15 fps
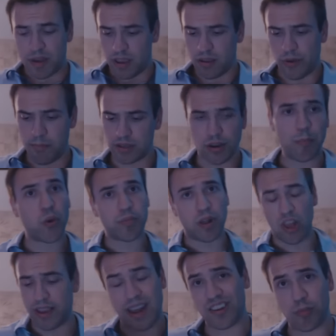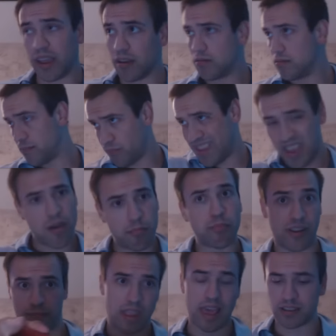set up on the Hue app.
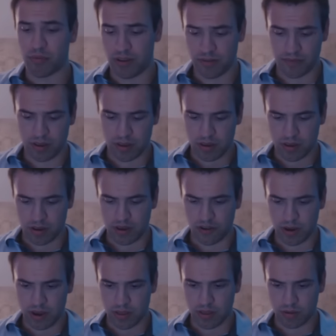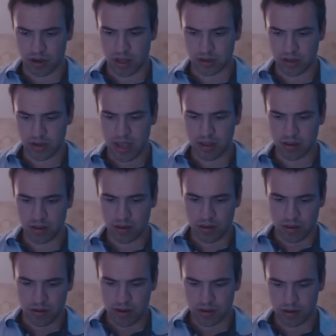I do use Hue Pro as my preferred
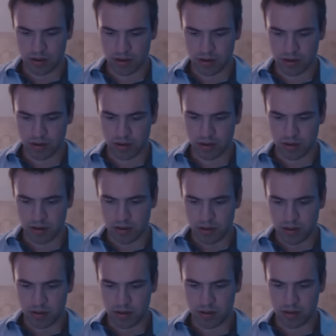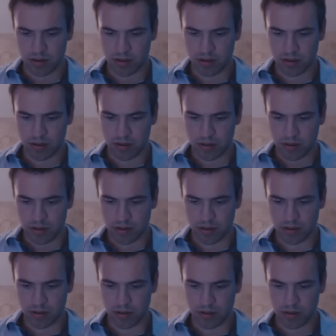app of choice. It seems to work a lot better. But
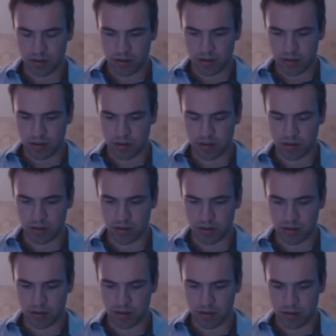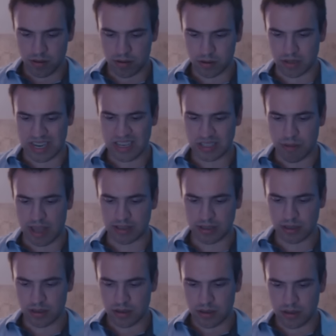I digress. Just took a little bit of
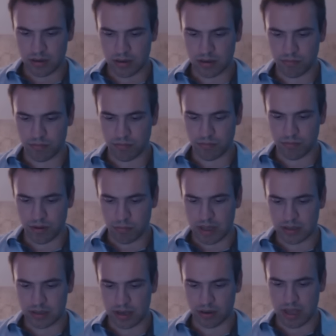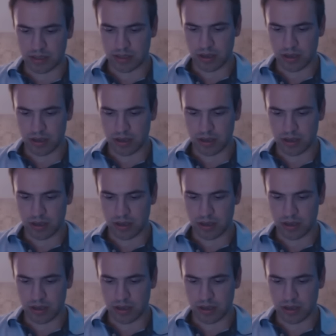time to get that all set up, and then